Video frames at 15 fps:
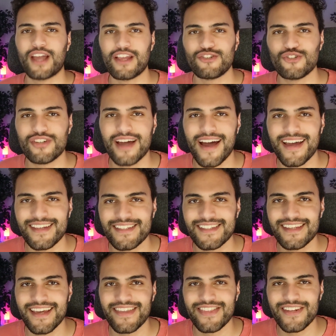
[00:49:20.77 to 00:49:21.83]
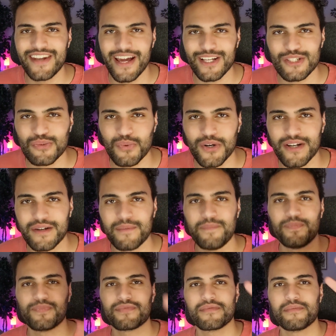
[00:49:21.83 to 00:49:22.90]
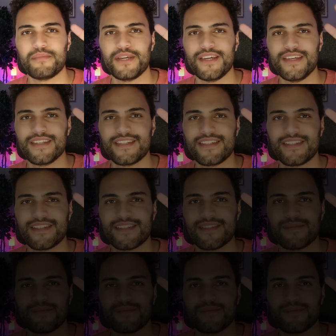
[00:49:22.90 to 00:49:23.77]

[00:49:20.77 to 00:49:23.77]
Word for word: I'll catch you guys in the next one. Peace.